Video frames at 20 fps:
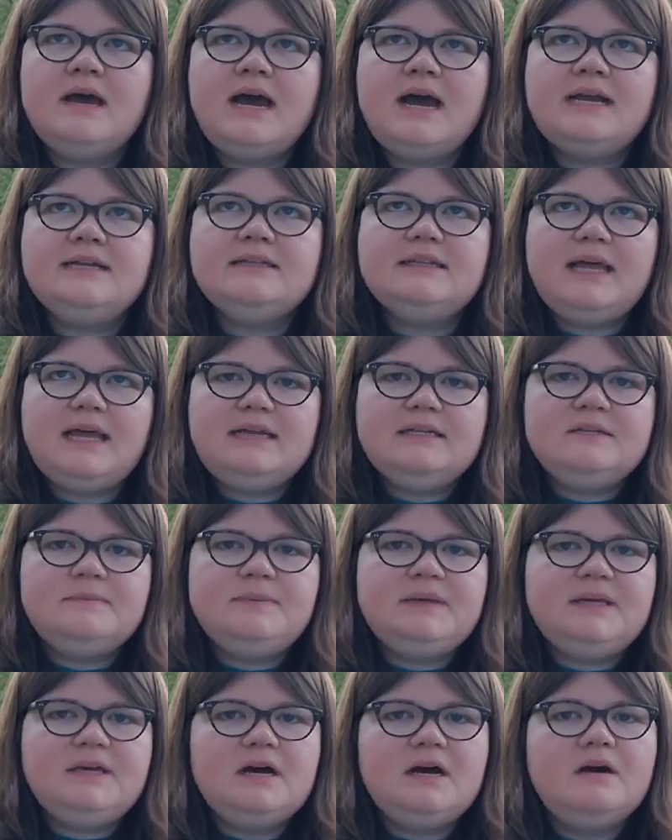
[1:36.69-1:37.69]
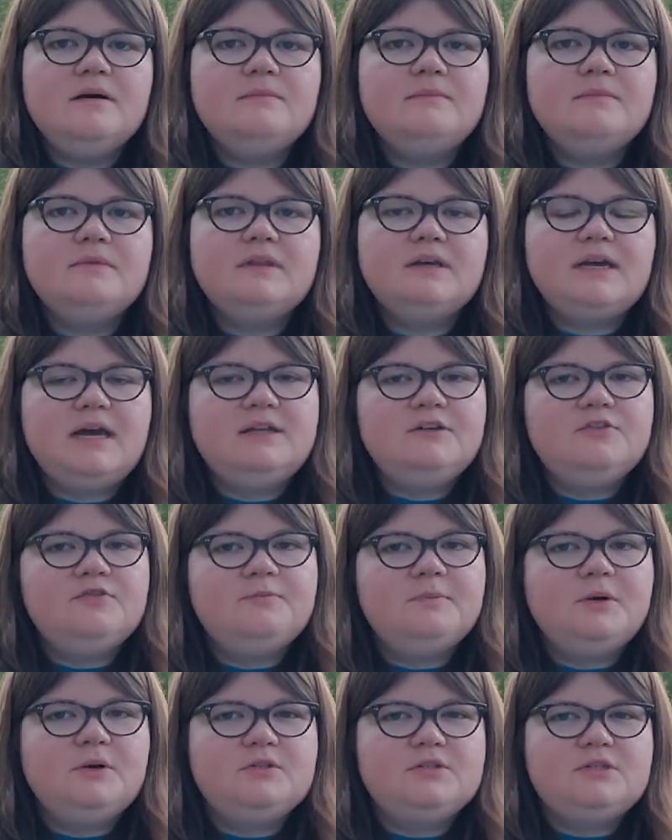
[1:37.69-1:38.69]
I'd like to become the kind of
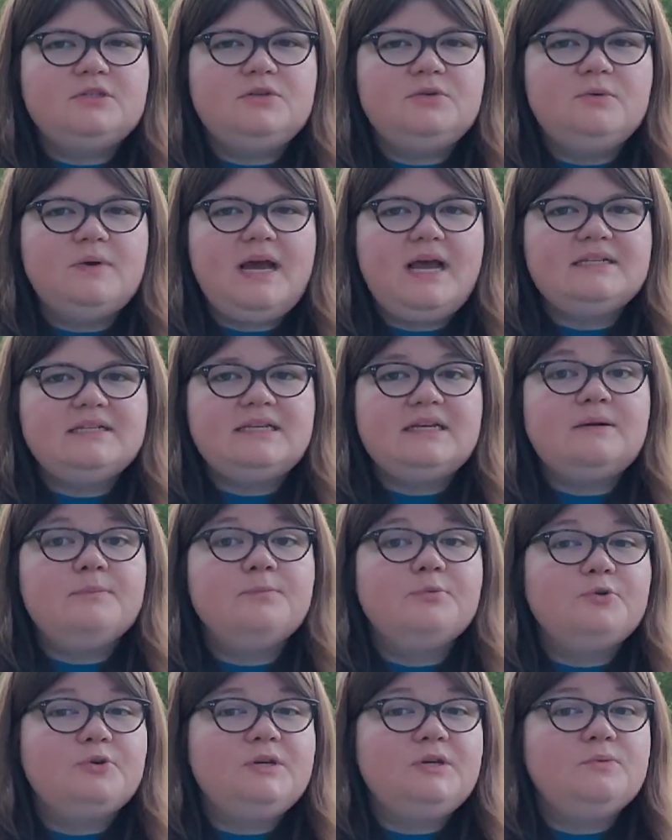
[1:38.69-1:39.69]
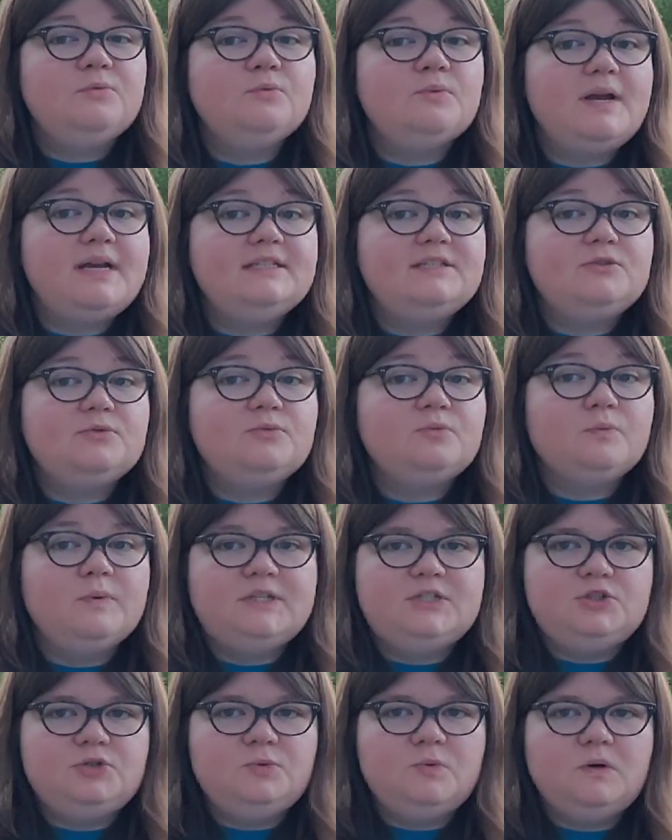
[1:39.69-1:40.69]
person who has like a pre-race
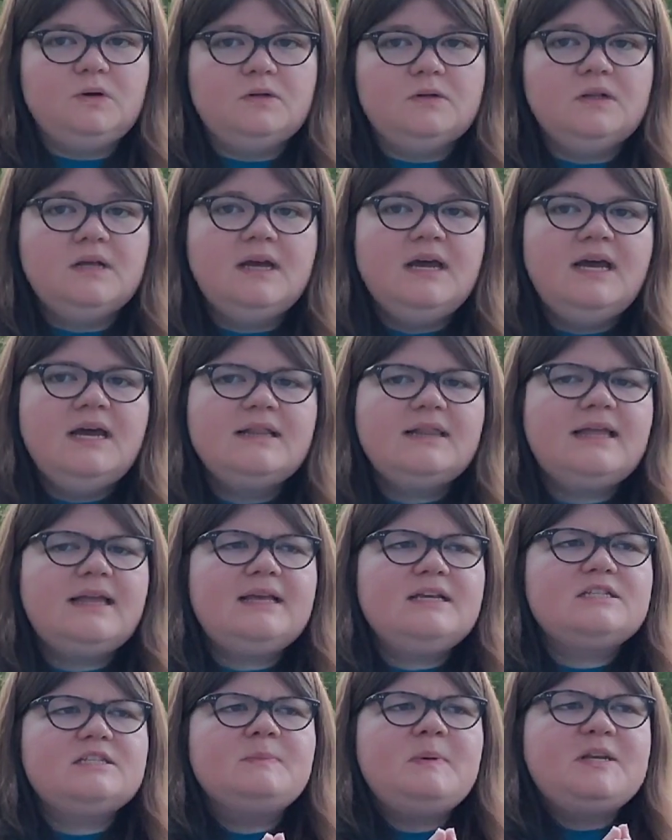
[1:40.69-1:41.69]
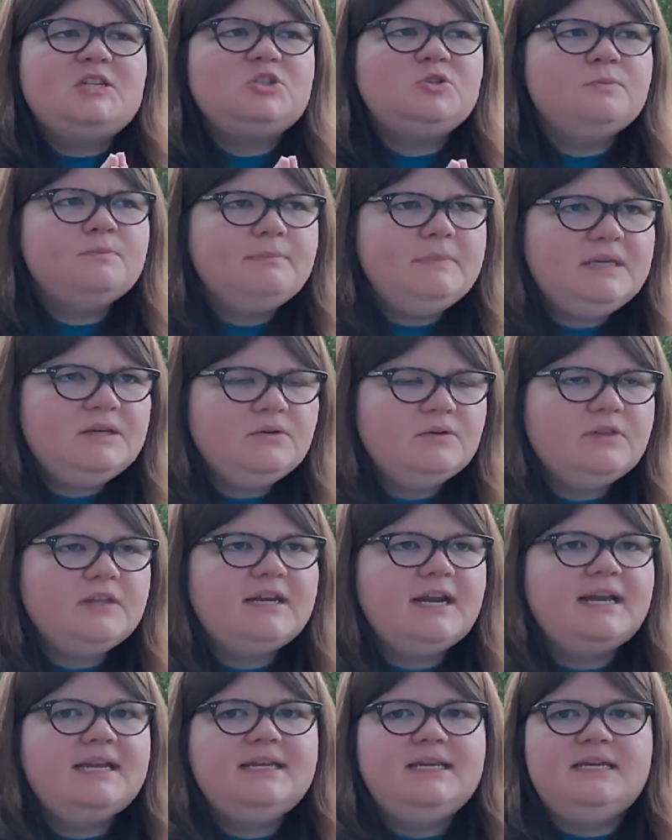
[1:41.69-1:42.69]
ritual, like a special meal
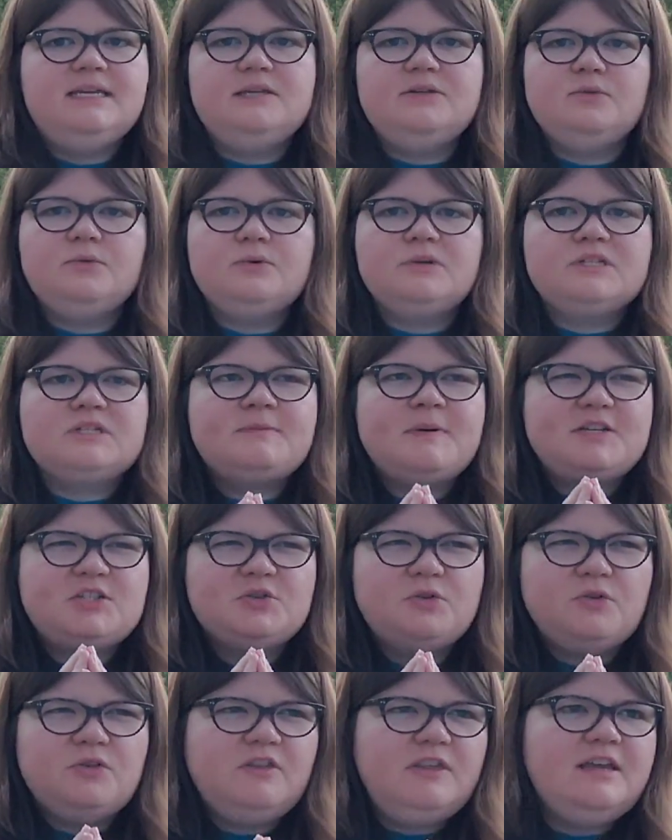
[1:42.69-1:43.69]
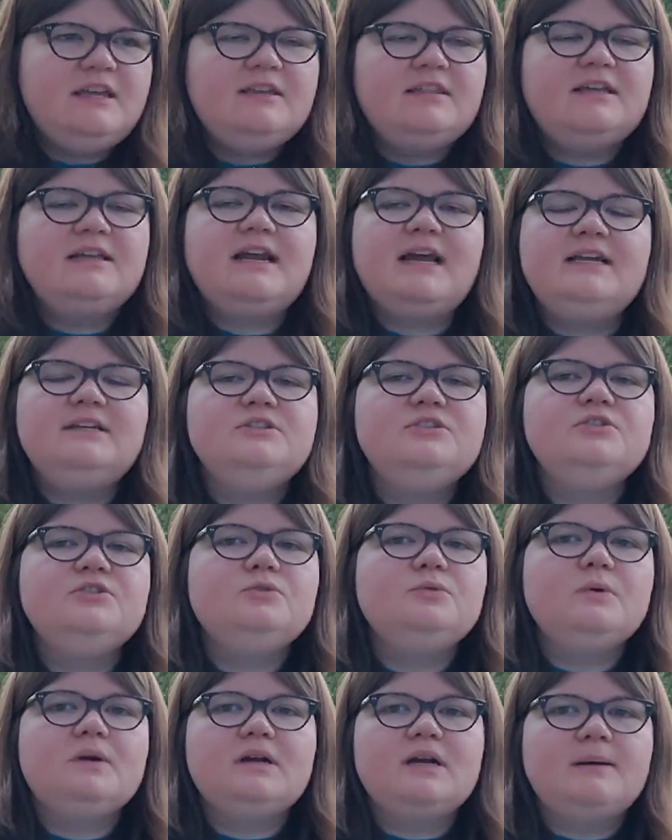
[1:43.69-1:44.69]
that I eat or a special thing that I
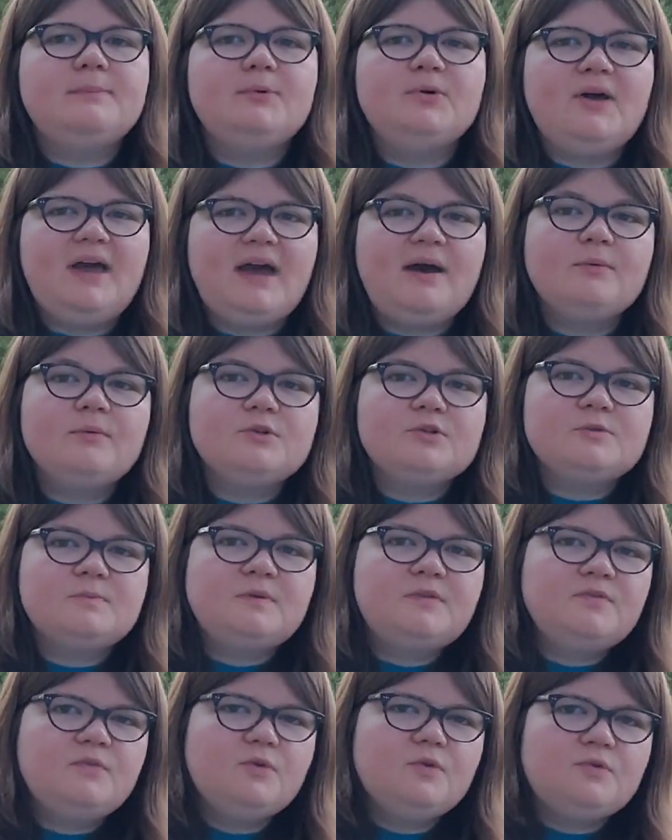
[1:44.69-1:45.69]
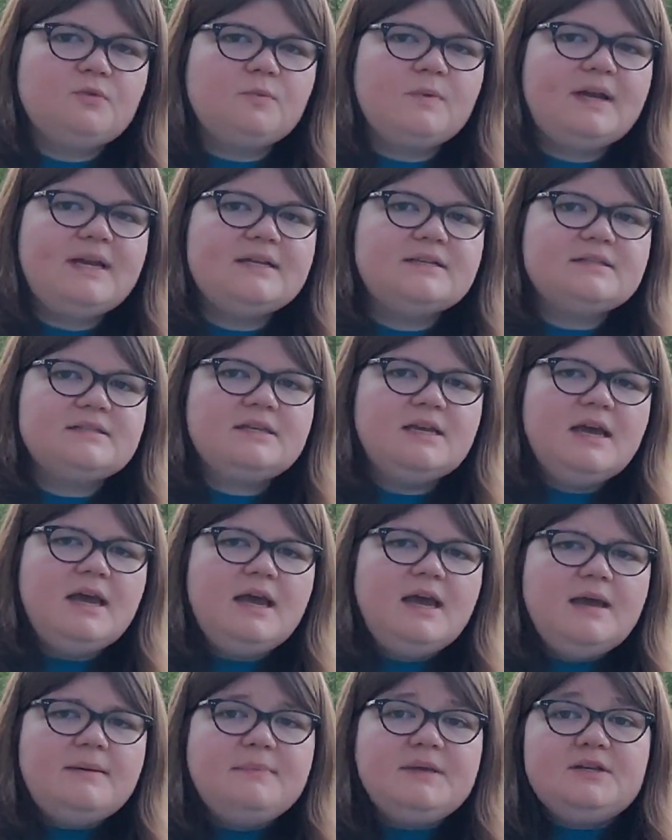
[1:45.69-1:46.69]
do a couple hours before the race
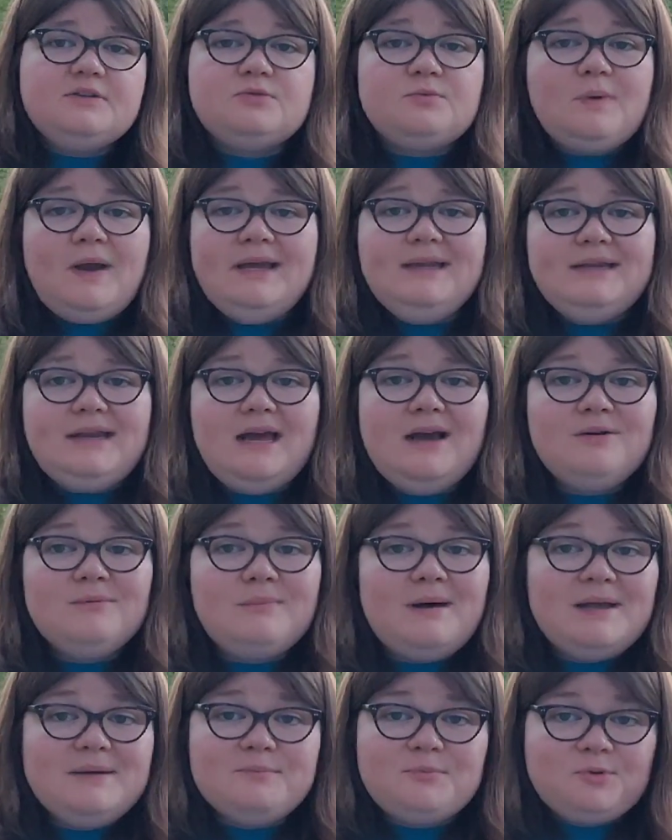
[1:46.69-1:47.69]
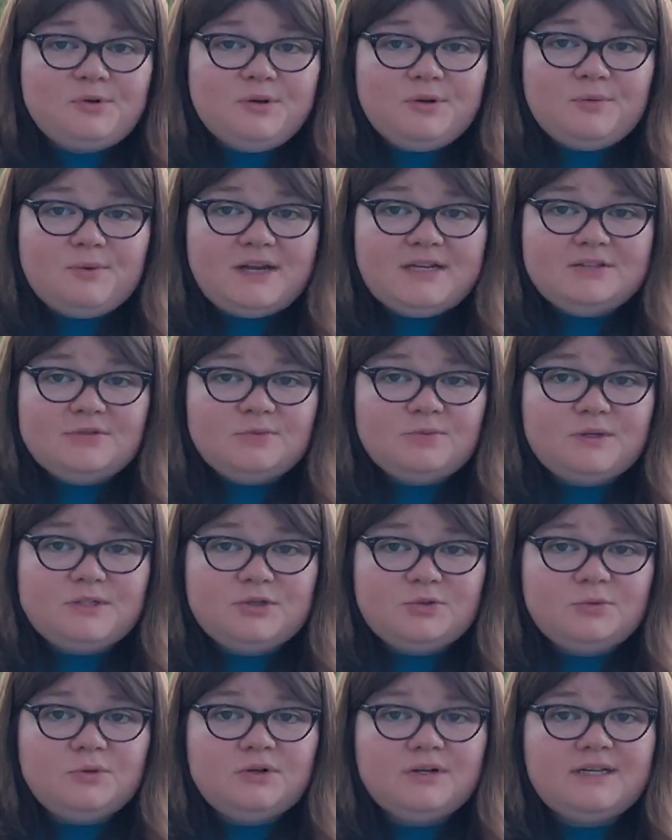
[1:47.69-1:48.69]
because right now, my pre-race
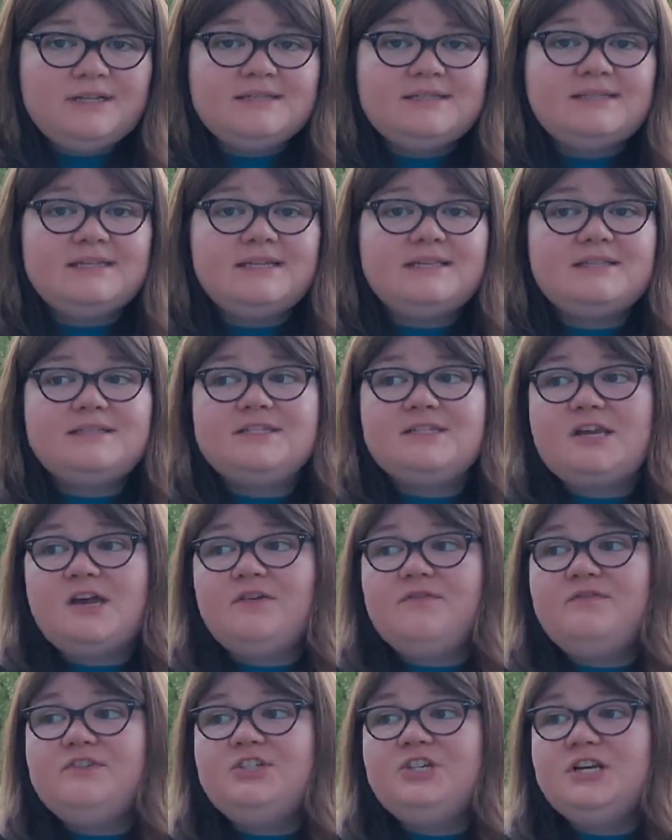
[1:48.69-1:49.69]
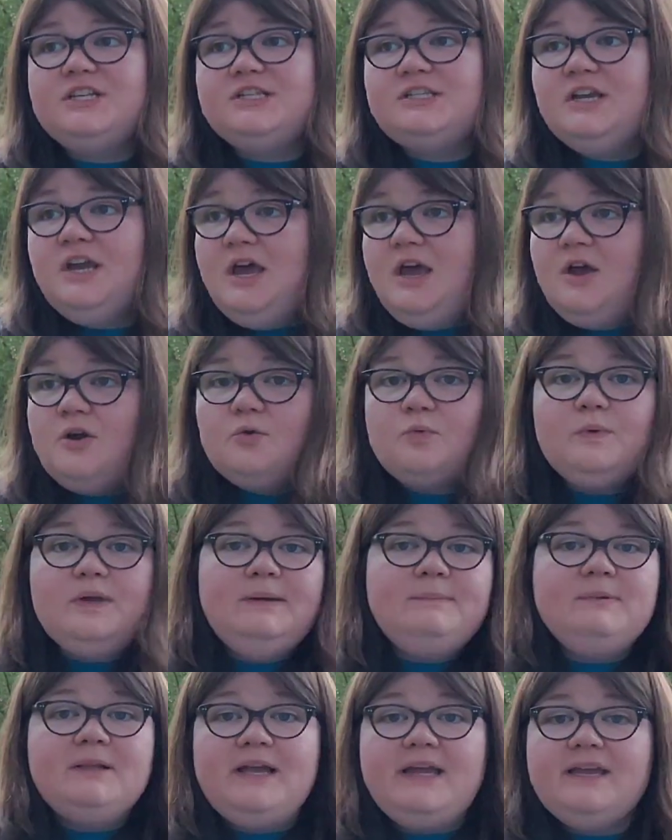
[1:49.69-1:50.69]
ritual consists of just
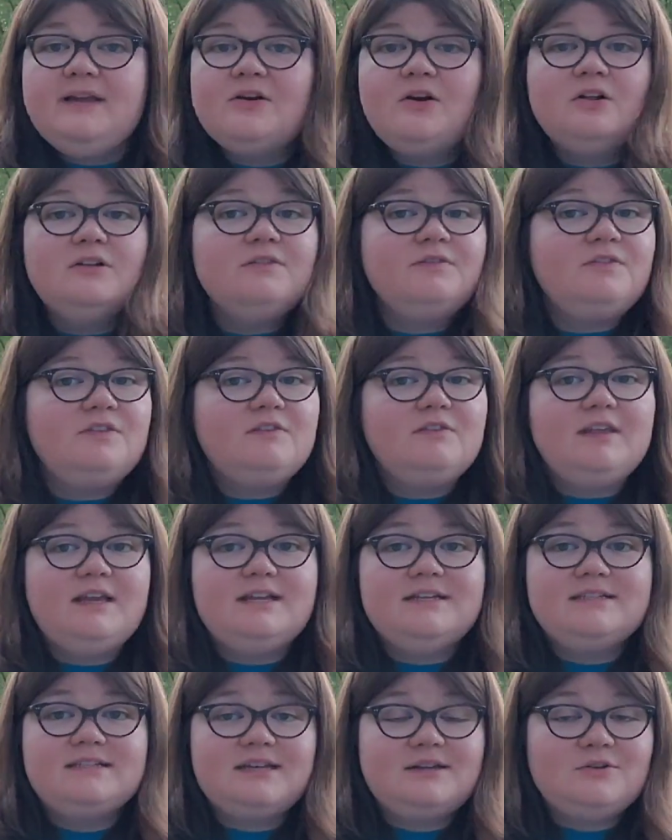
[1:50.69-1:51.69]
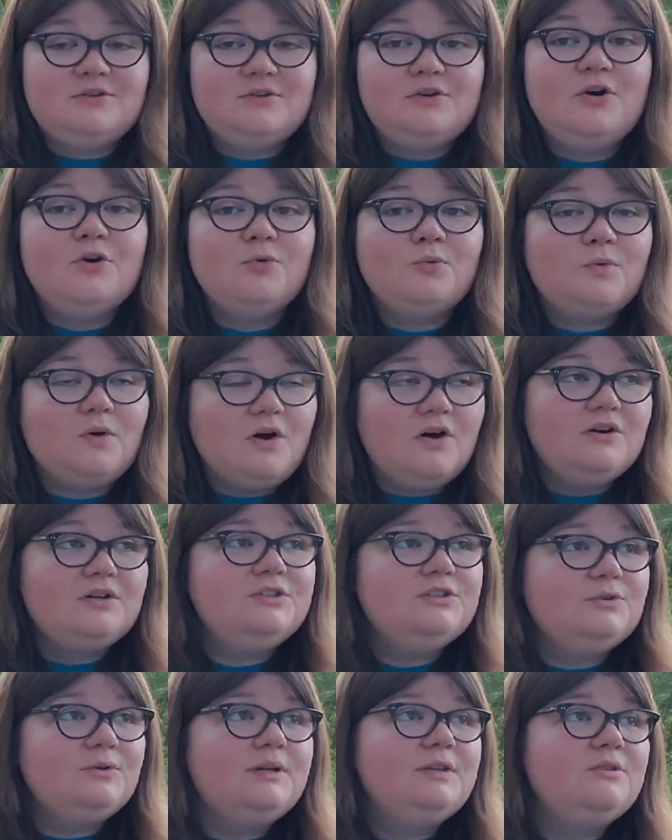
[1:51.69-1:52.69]
replaying all of the things that could go wrong
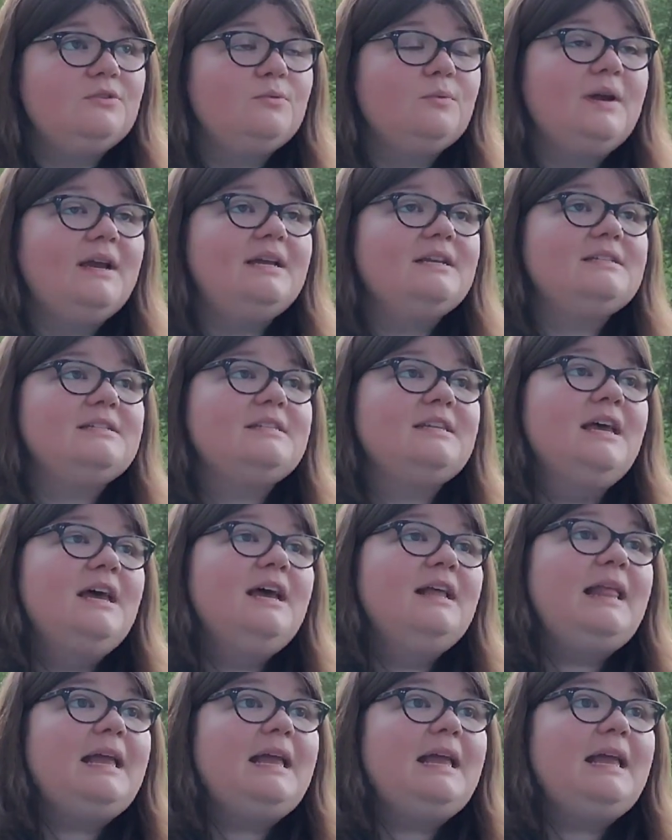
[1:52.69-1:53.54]
during the race.